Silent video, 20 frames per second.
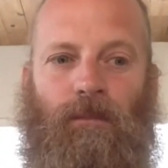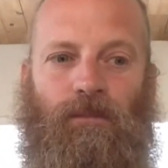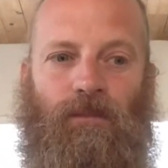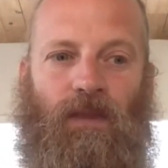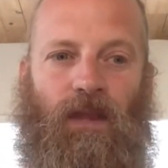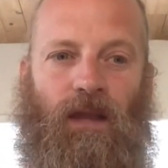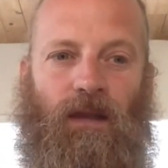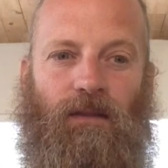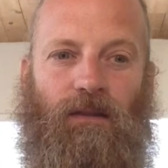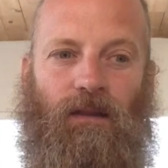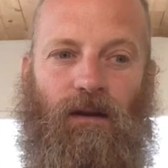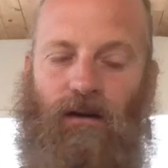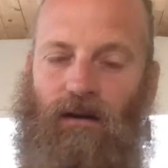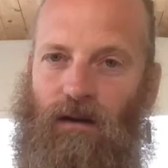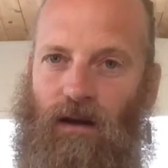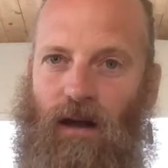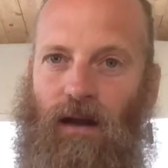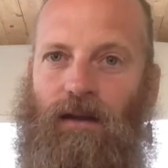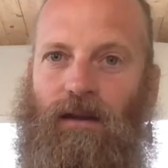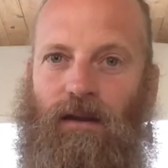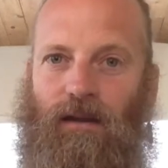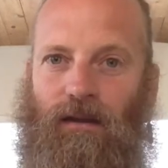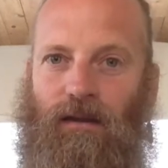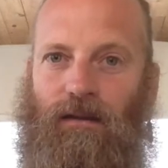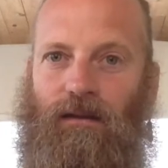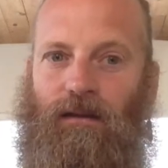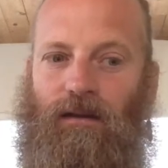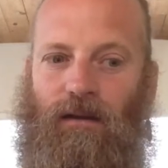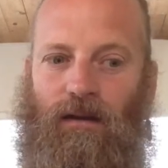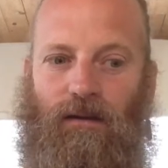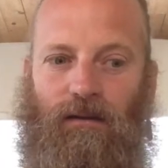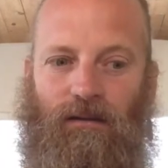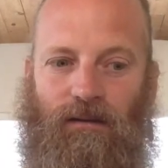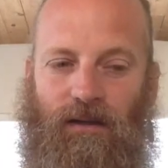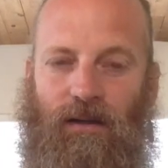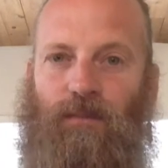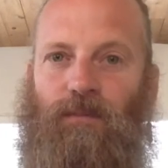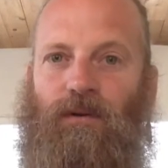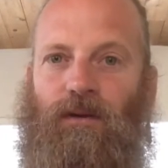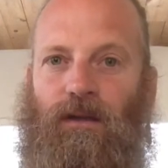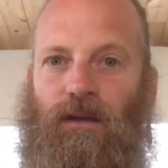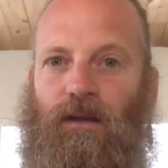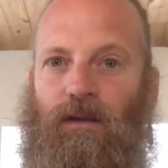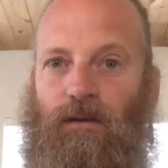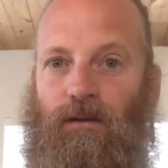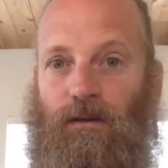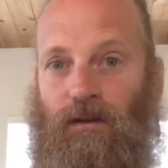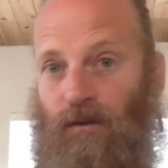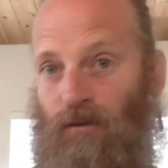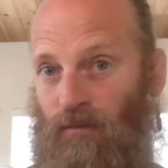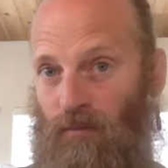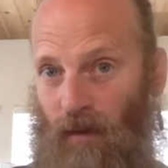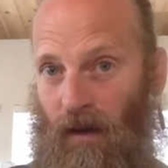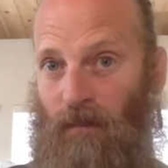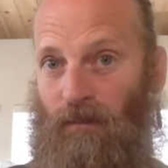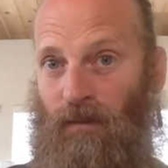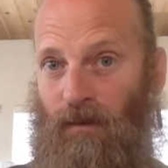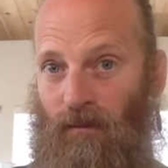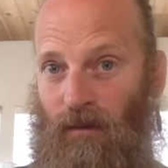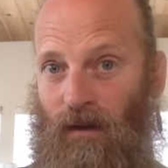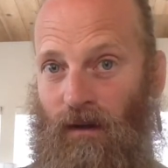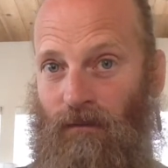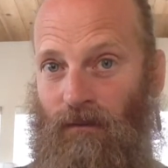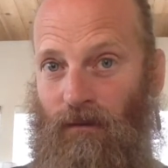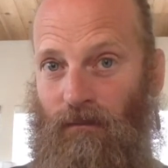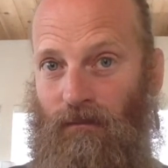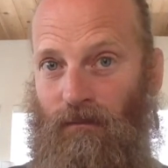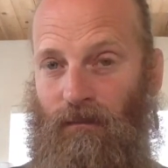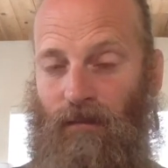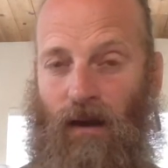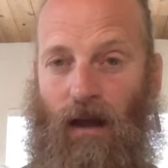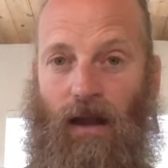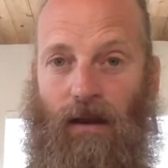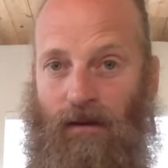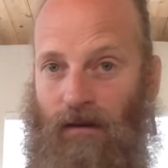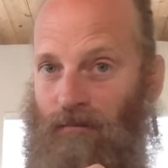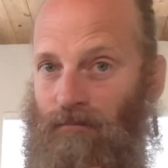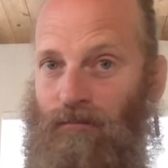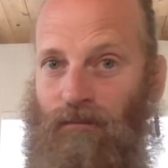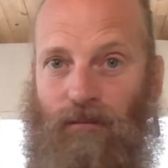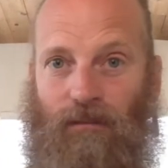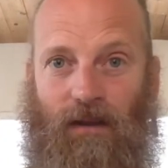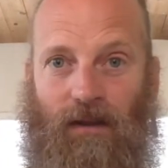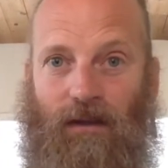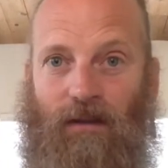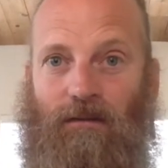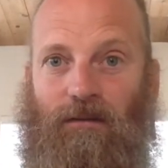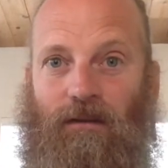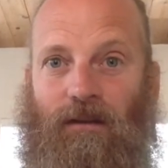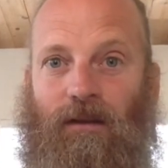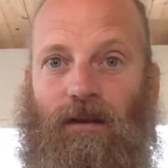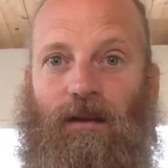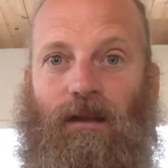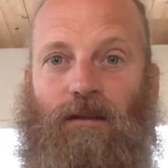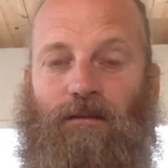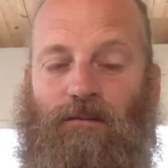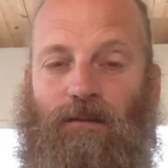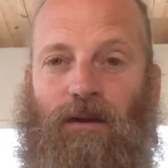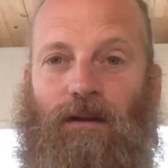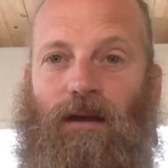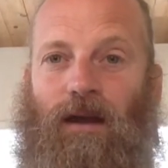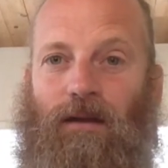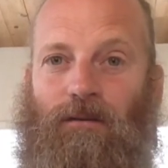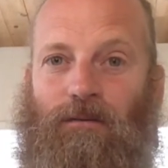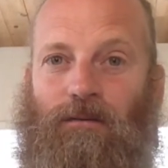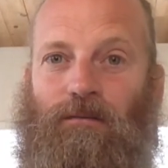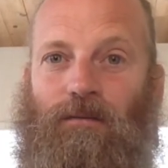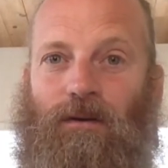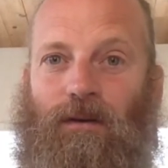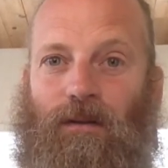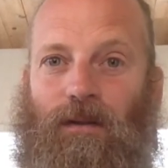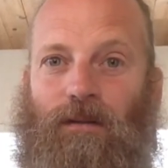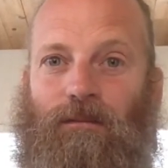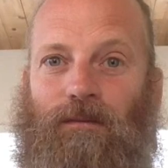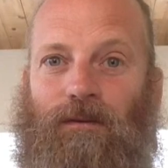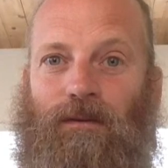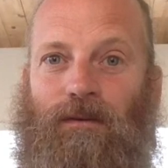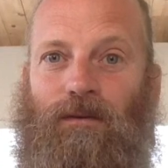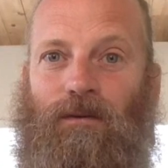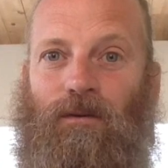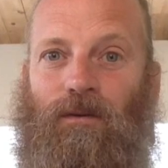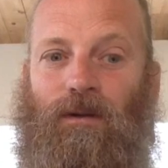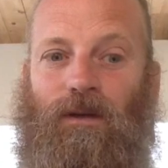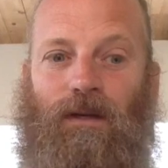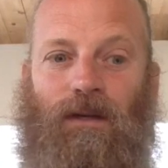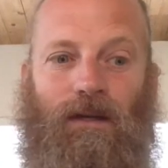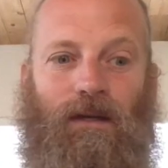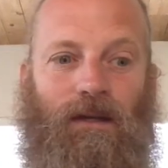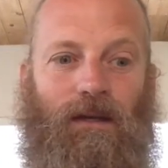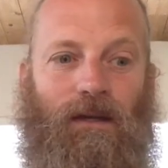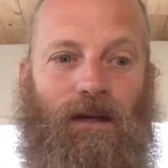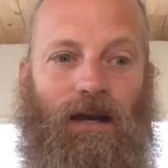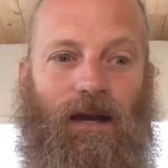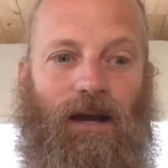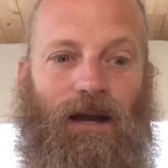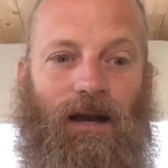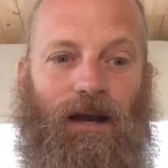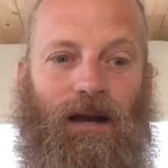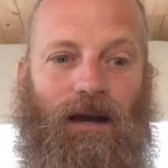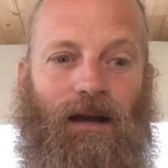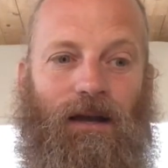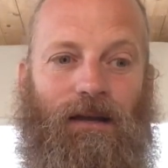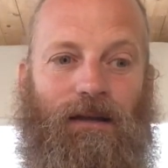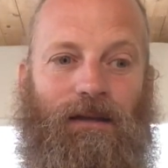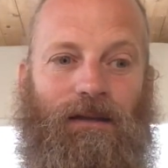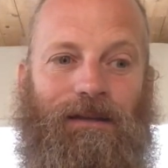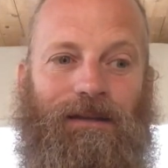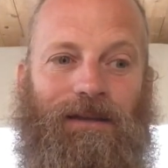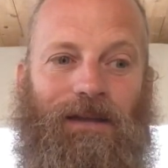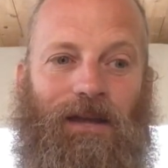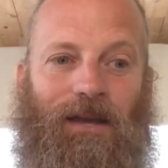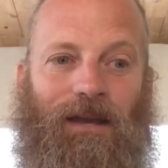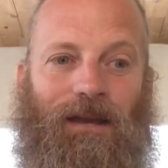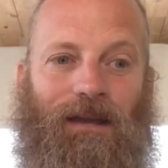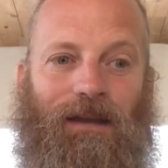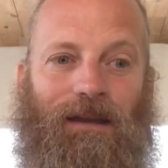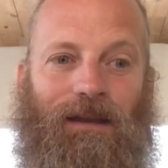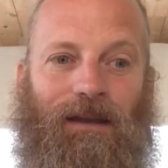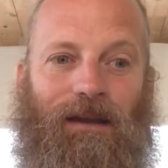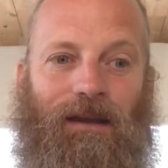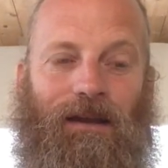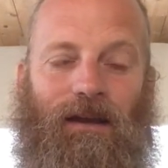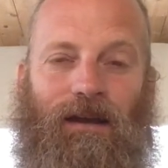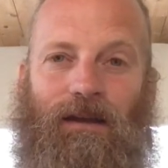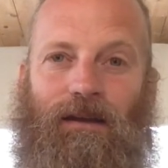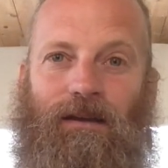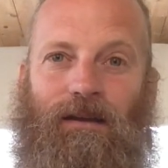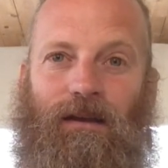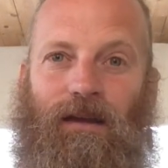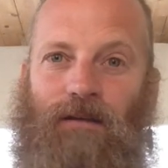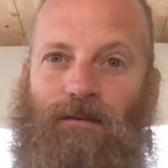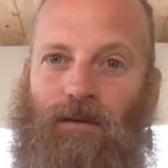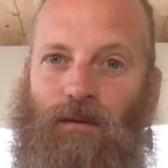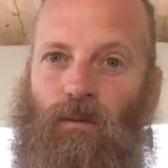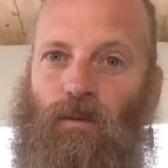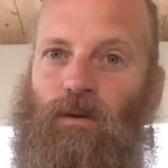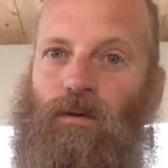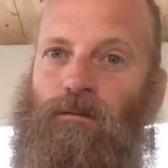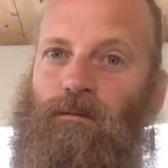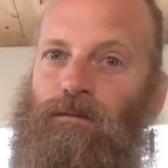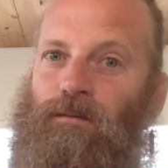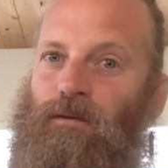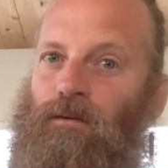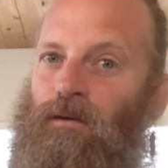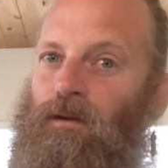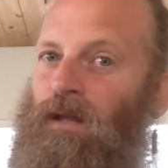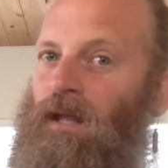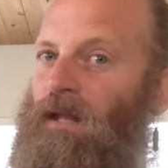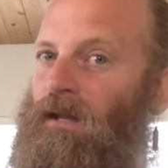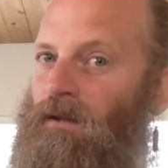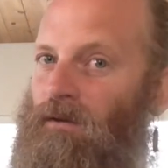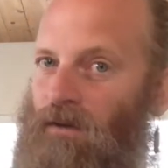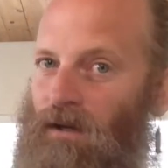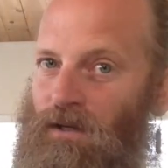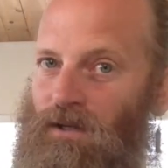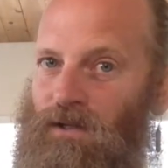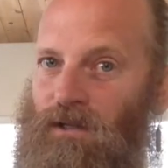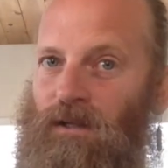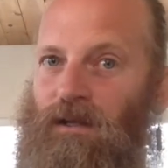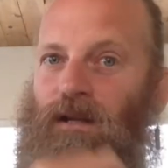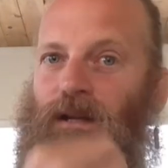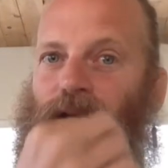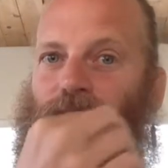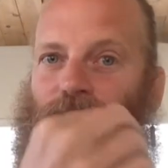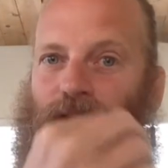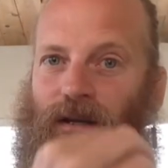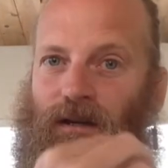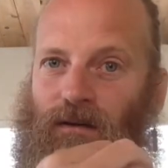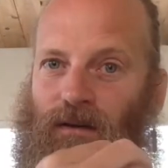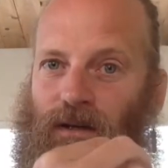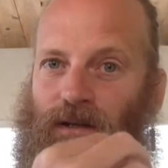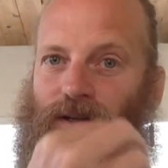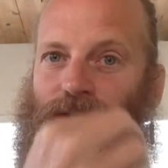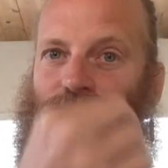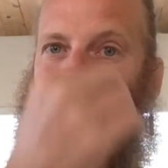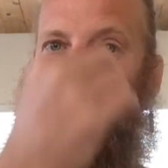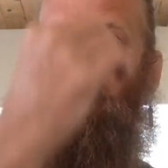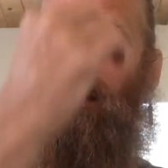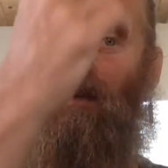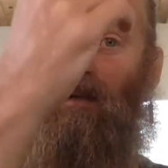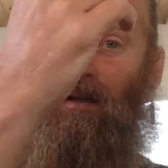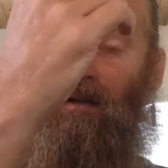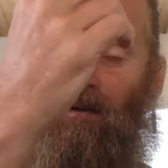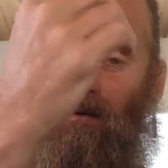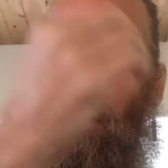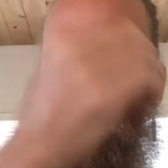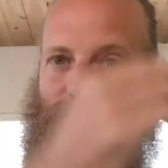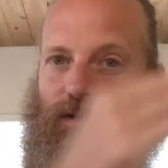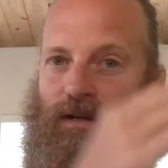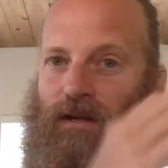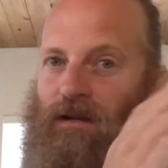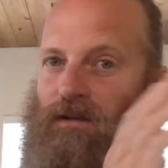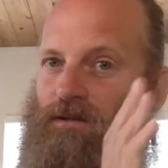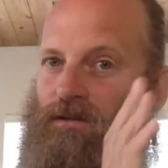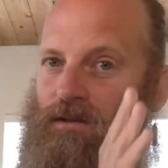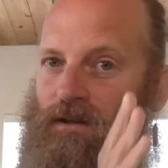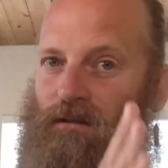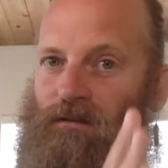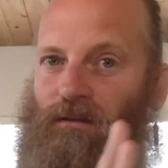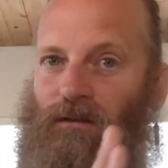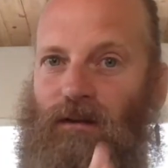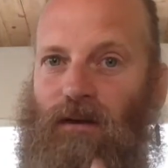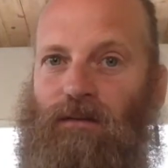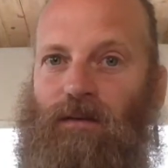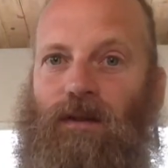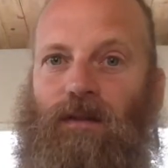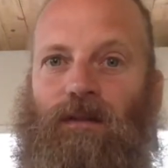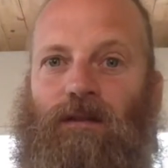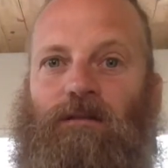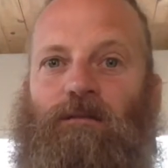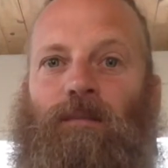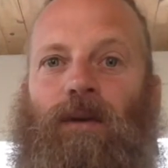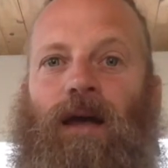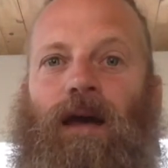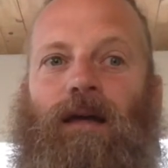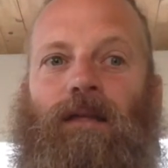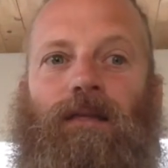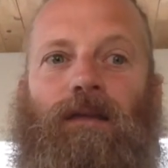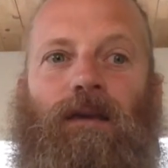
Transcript: and they're lying deeply. You might be one of them. Because guess what? I was one of them too. And if it weren't for integration and just living this path